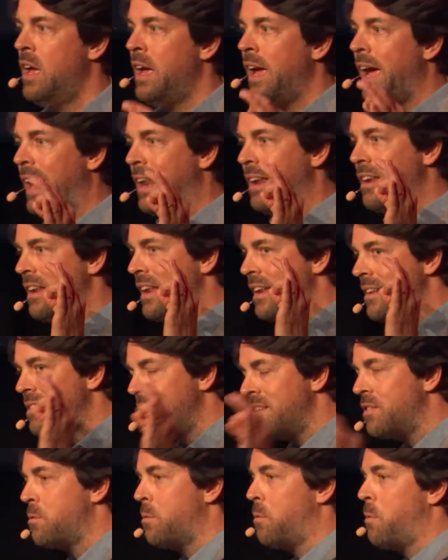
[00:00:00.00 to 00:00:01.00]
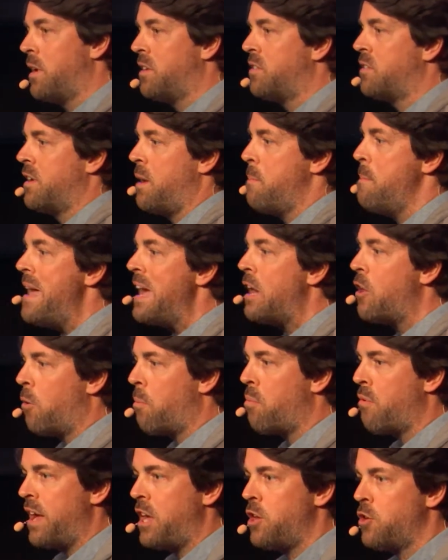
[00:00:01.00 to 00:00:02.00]
And this is what's going to make or
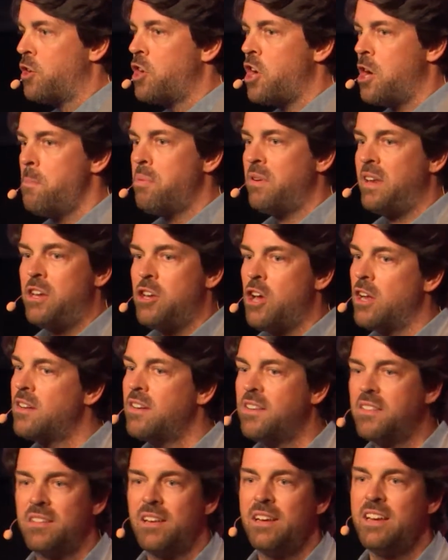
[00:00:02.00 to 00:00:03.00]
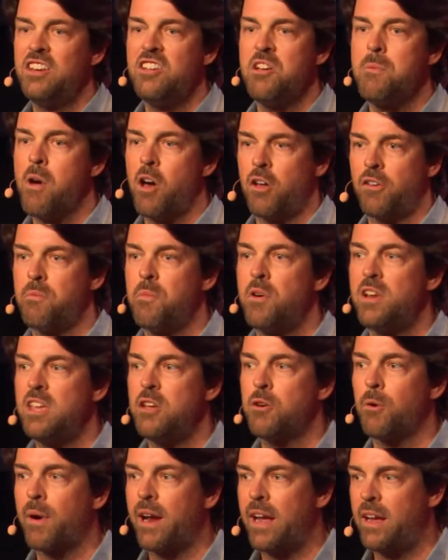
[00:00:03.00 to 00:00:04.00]
break your company, not necessarily the amount of money
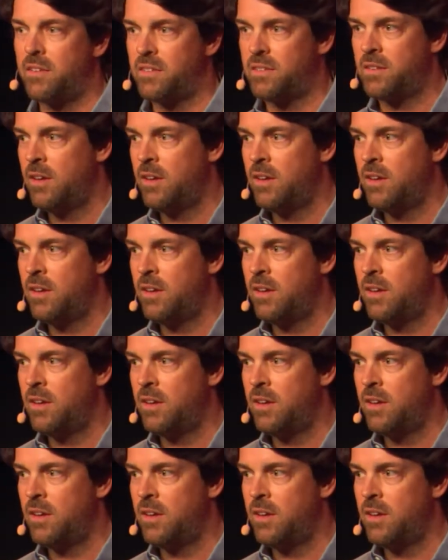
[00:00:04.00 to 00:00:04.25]
you raise.